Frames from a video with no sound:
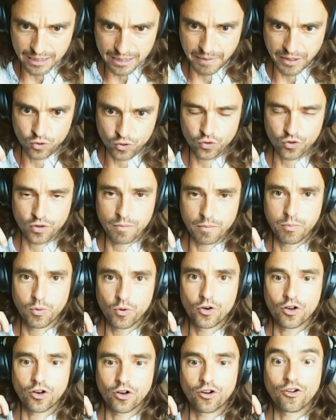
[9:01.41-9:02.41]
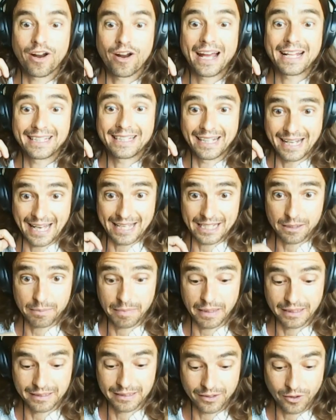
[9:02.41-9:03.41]
aspect to the bureaucratic
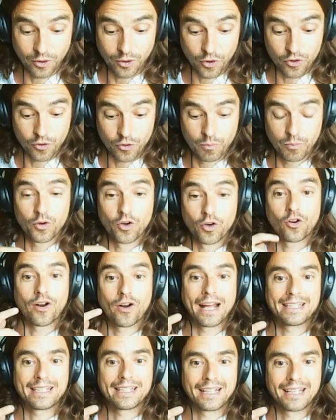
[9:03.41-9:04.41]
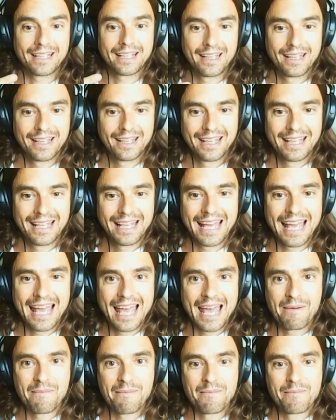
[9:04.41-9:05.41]
aspect, or the bureaucratic,
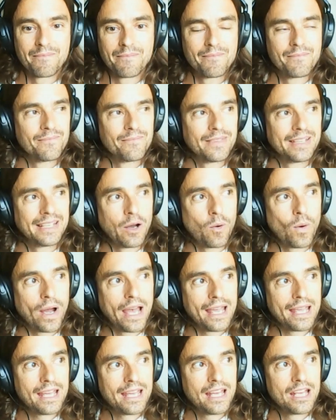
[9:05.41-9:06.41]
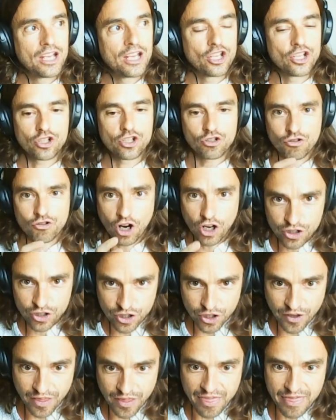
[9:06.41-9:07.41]
in a way,
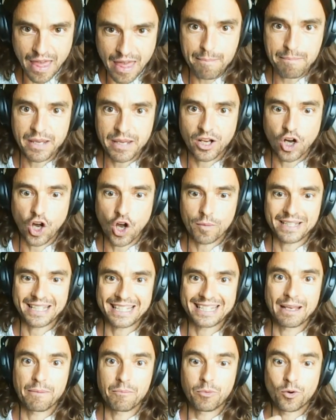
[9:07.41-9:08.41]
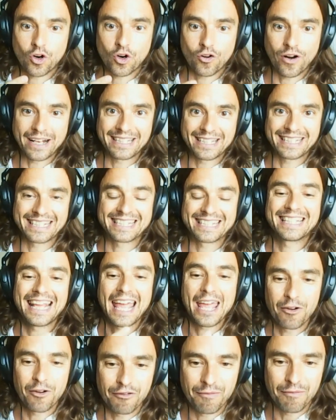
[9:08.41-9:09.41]
structure that then becomes a bureaucratic
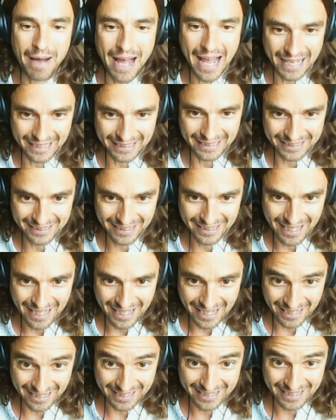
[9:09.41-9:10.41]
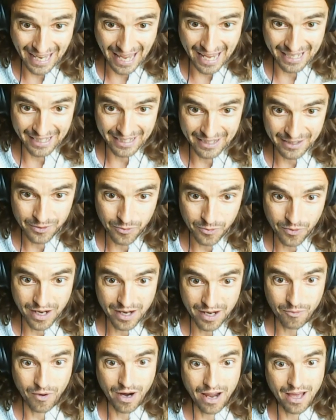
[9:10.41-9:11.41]
state of mind in science,
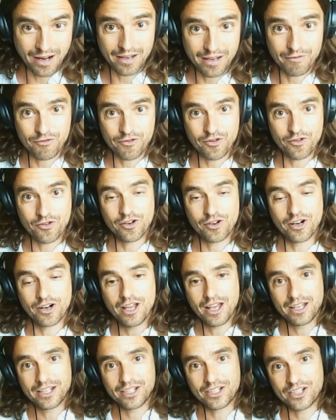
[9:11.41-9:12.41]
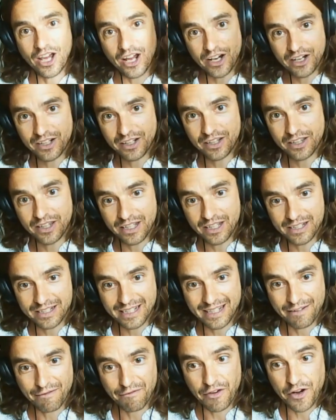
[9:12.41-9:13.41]
where, if you're studying
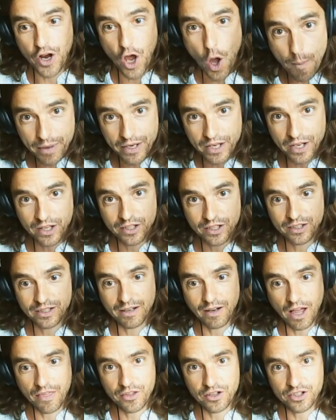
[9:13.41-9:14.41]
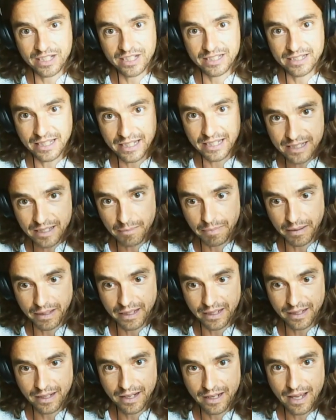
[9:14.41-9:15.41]
this phenomenon under the
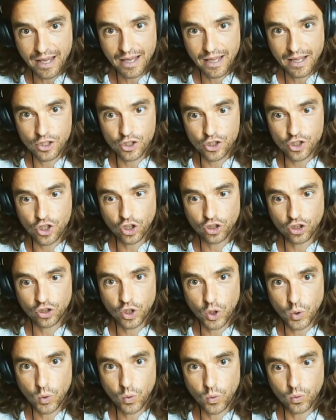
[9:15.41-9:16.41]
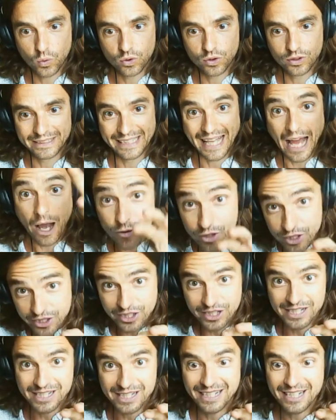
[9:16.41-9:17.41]
discipline, don't go
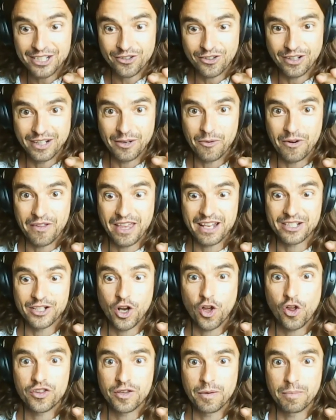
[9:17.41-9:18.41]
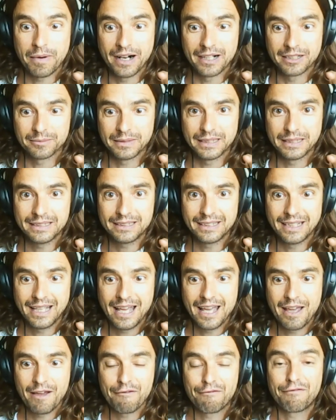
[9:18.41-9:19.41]
downstairs, literally, where there's no department,
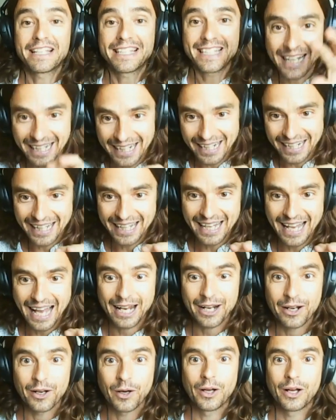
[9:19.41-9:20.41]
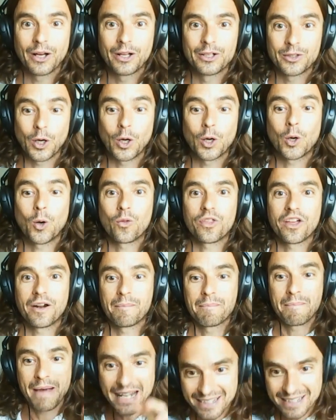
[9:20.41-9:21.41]
physically, and don't go
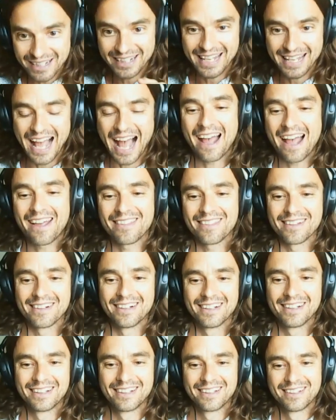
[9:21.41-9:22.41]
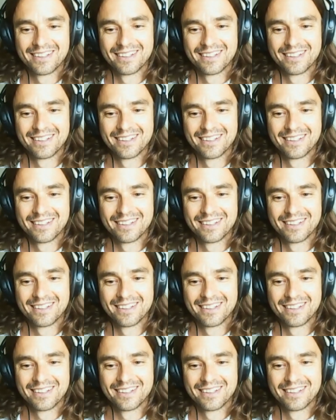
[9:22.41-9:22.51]
there mentally either.